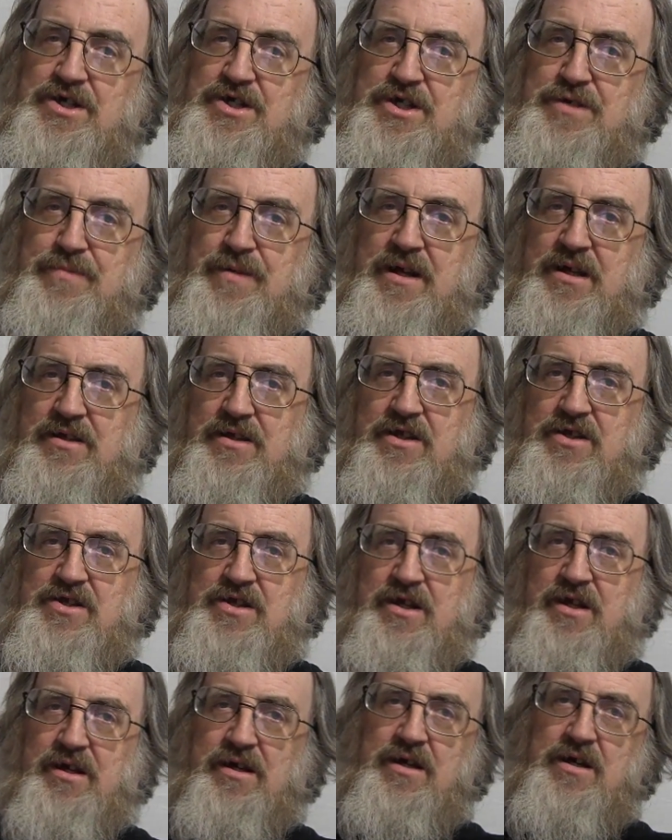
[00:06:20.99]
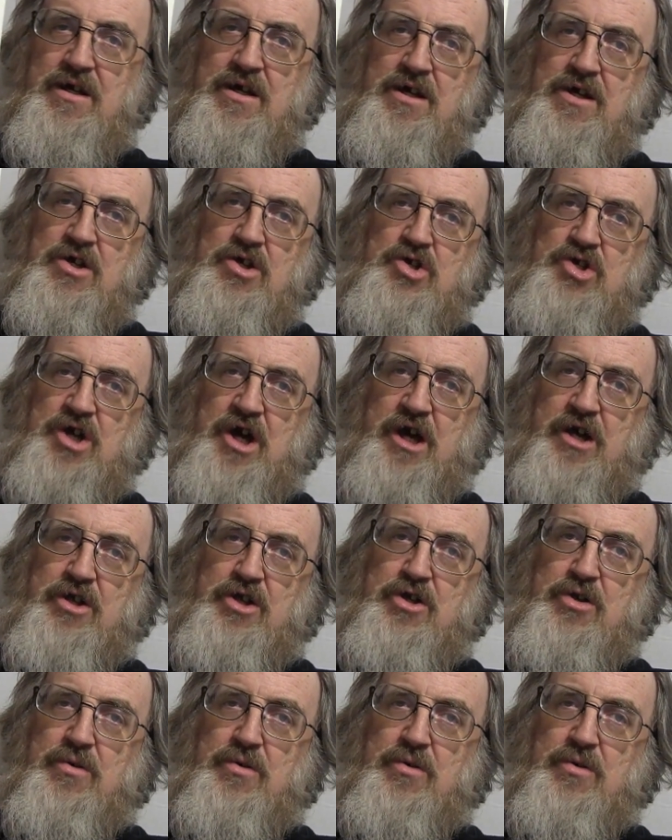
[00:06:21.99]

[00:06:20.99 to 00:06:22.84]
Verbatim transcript: I suspect that uh, John